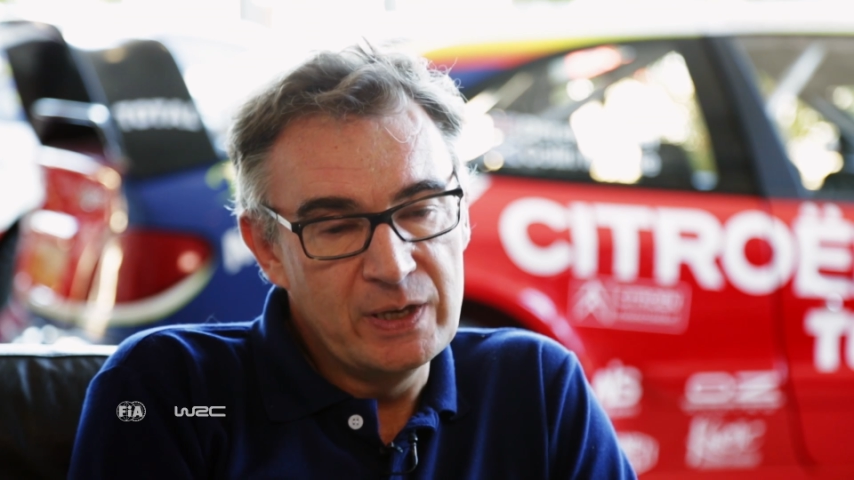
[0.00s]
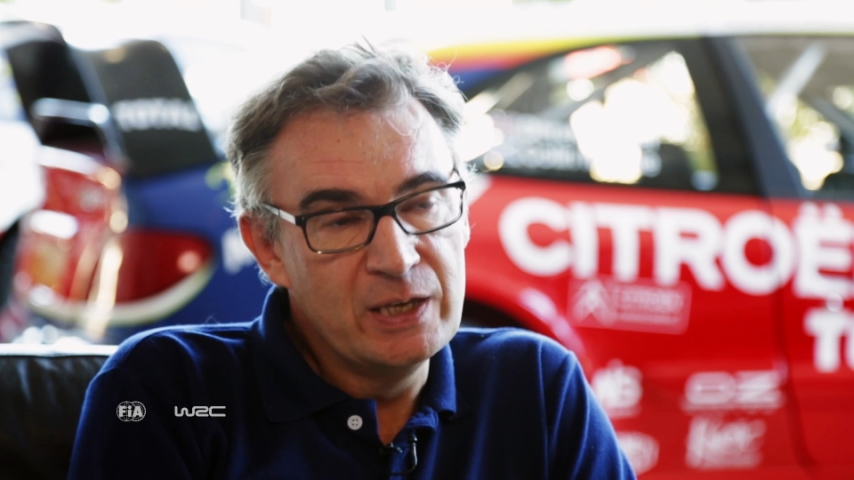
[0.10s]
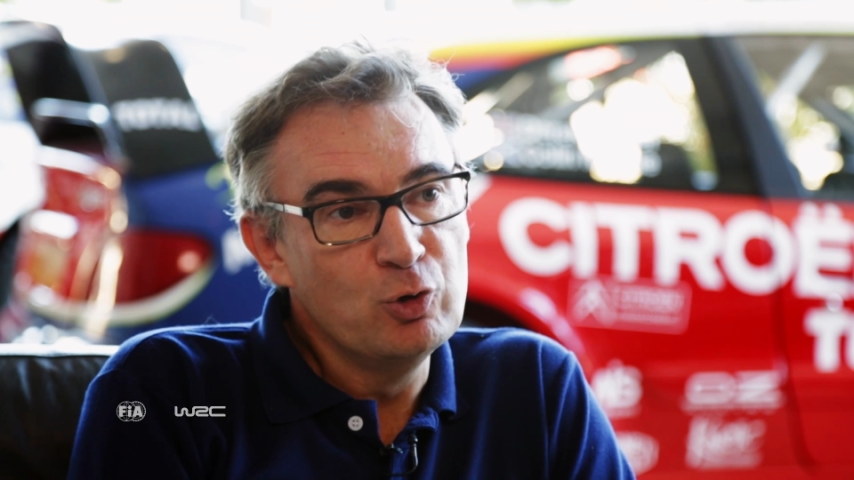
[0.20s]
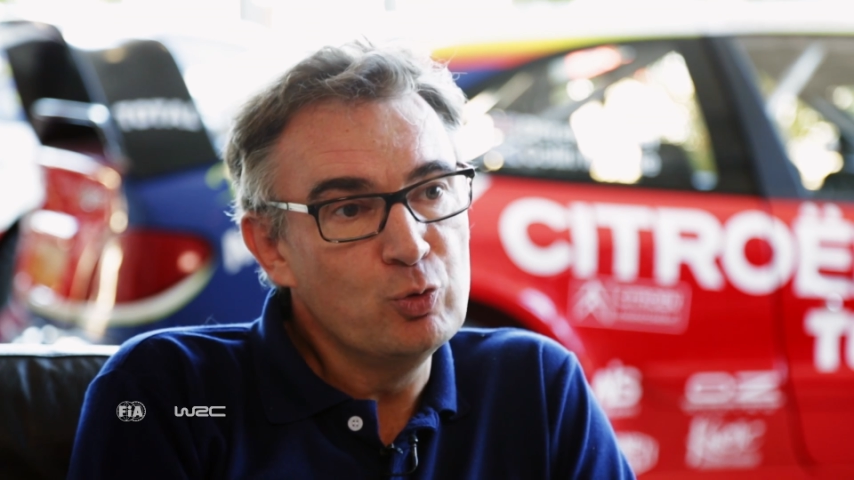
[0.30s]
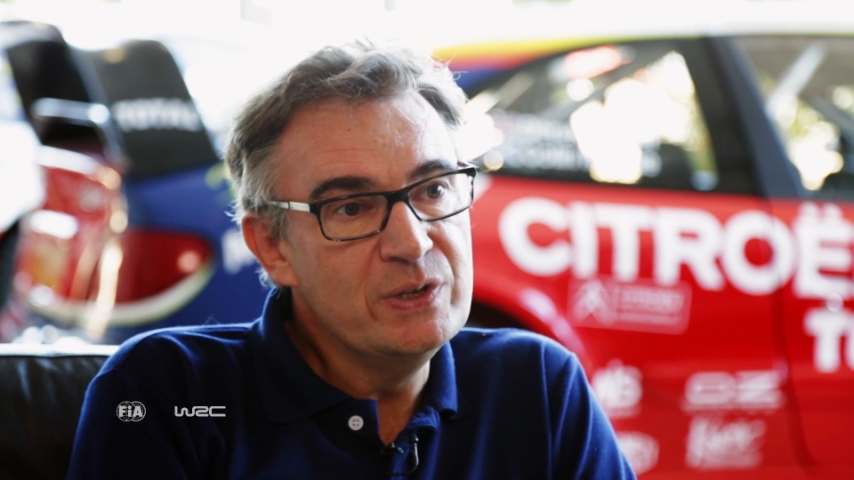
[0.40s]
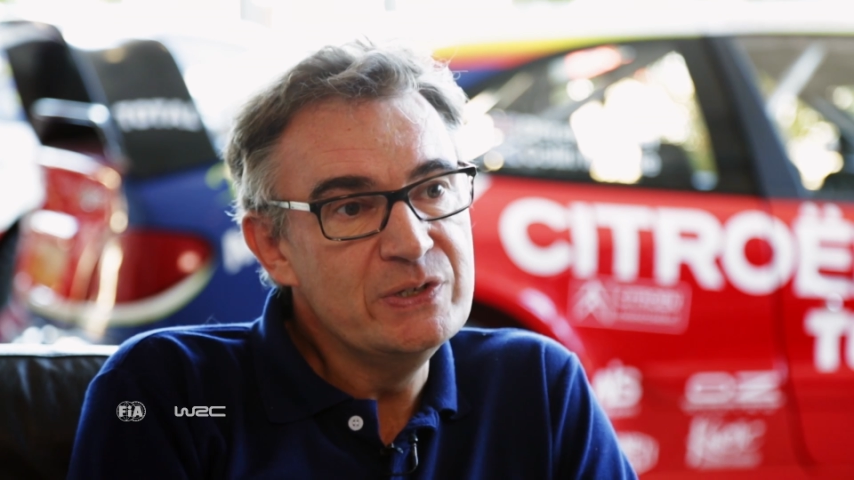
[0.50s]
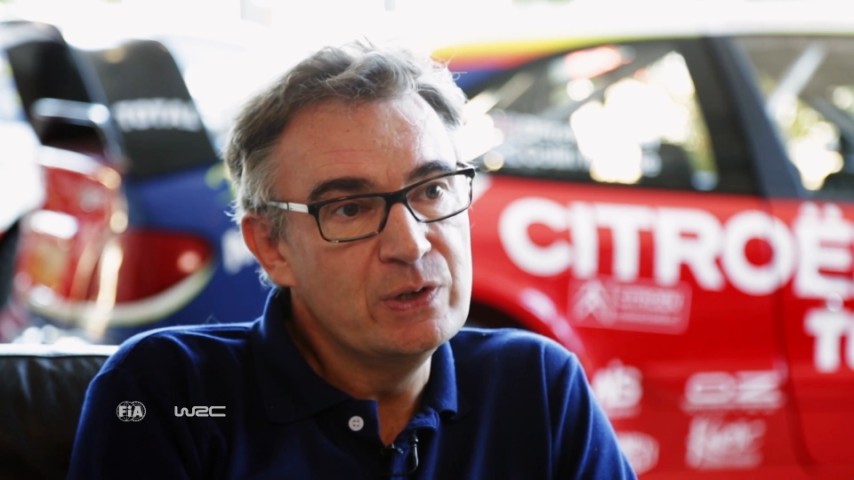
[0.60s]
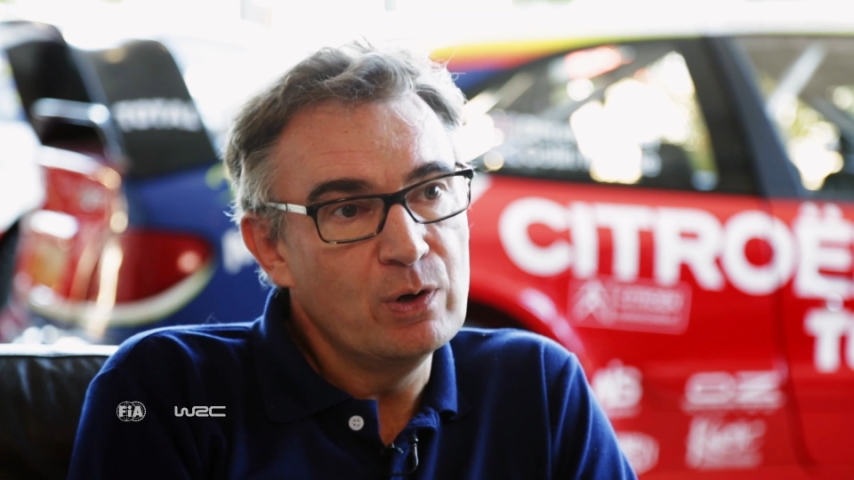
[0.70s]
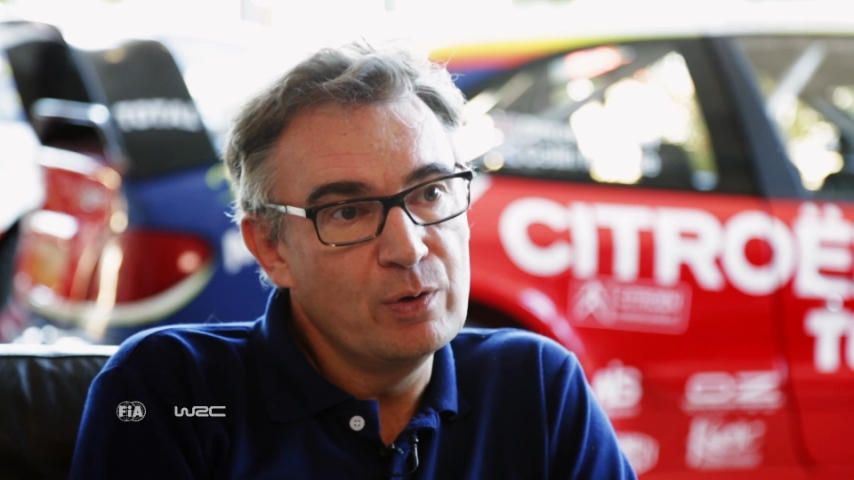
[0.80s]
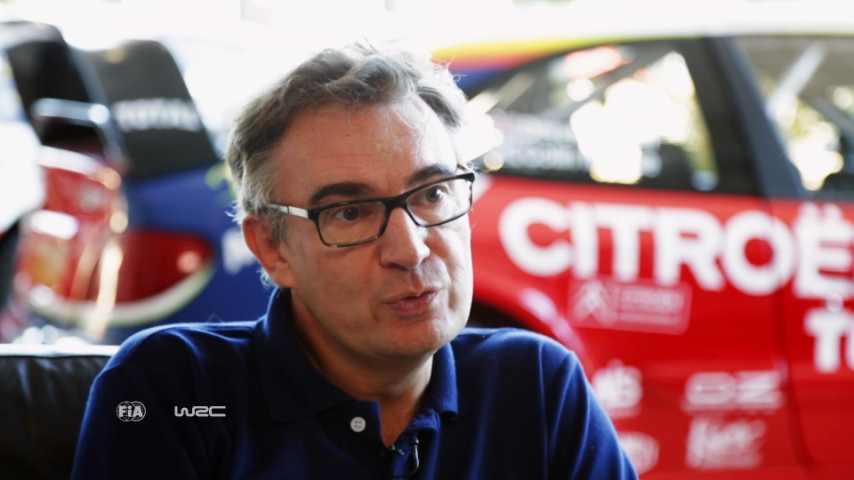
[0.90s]

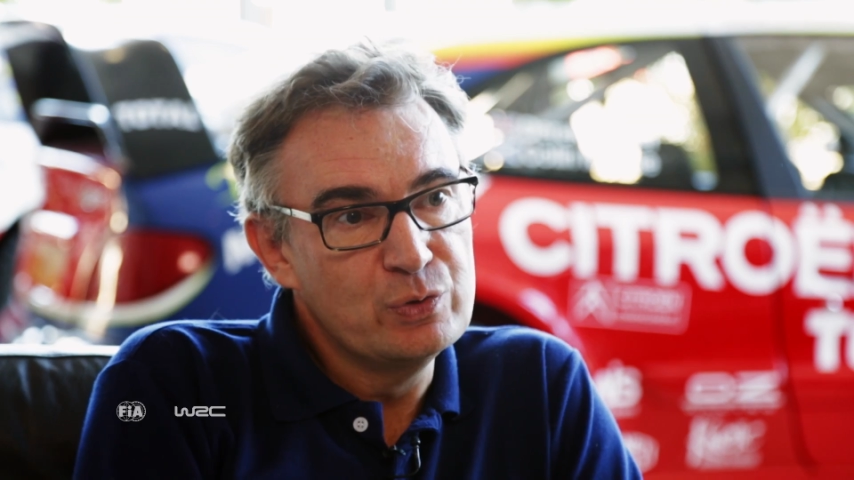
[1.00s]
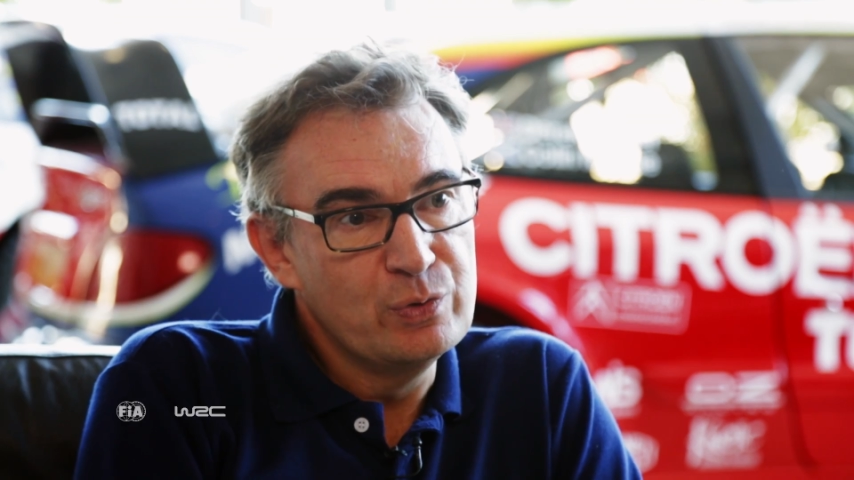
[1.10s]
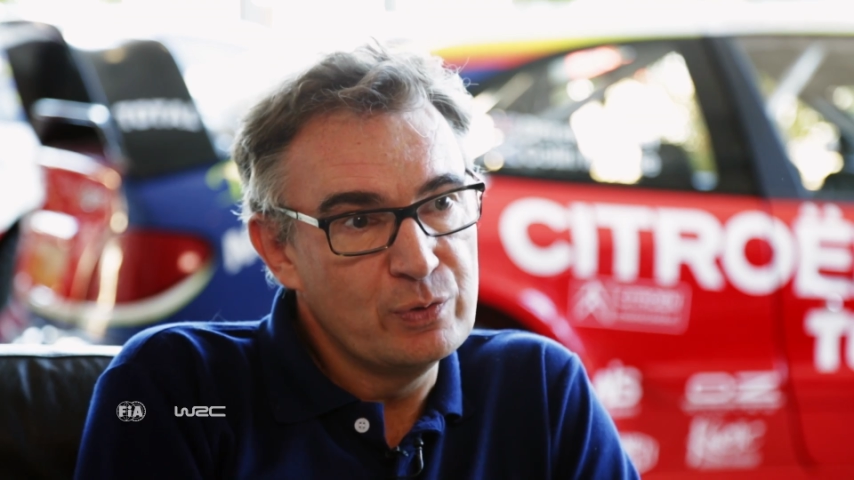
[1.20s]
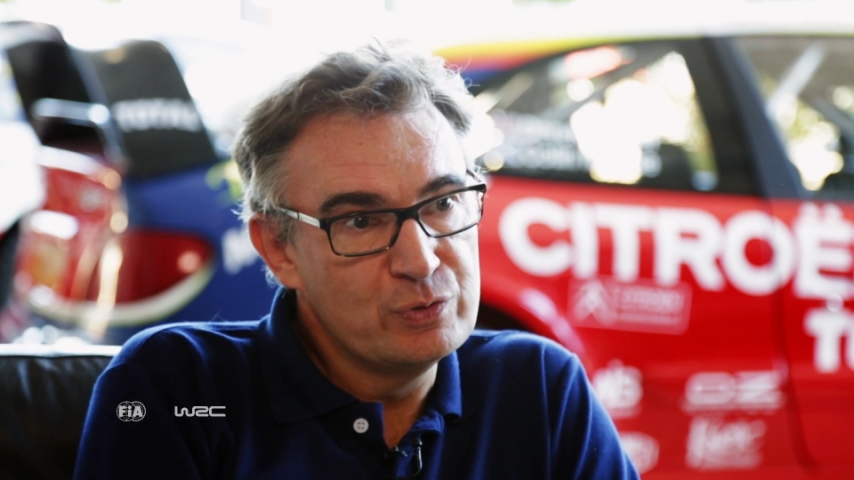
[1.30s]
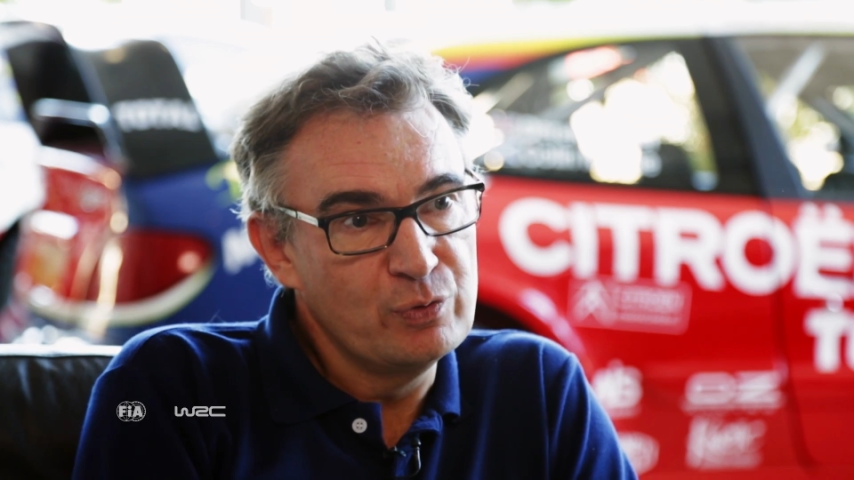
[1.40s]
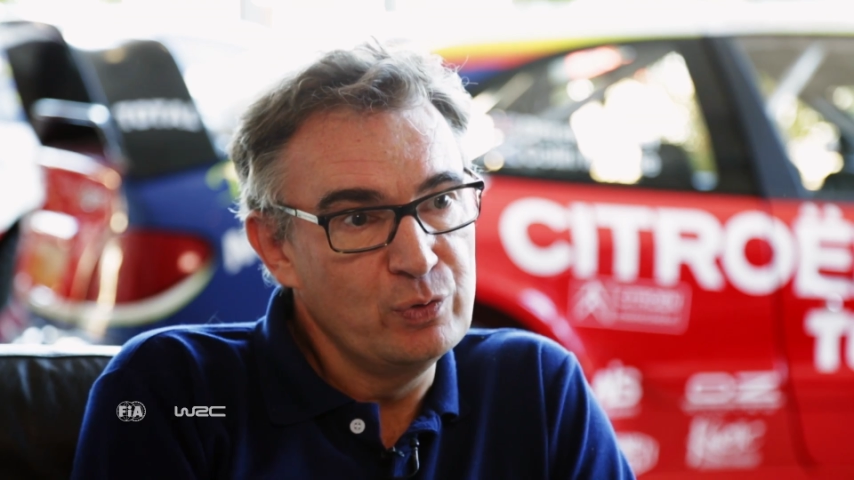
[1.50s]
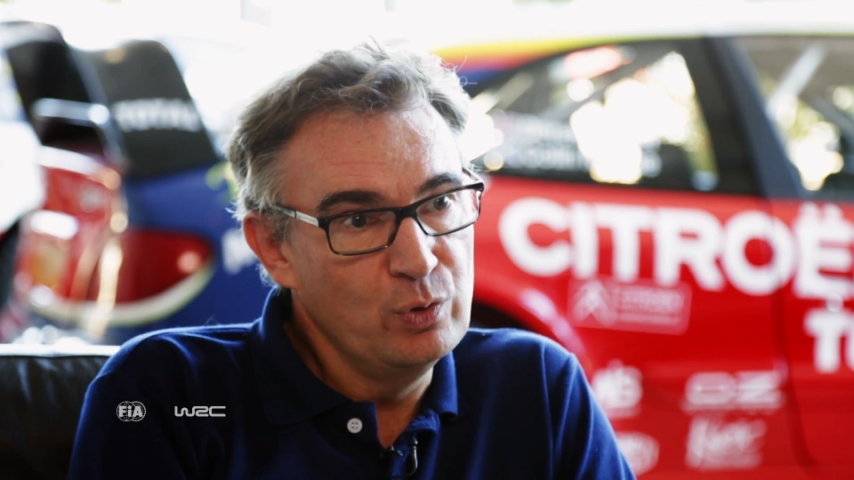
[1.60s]
increase of the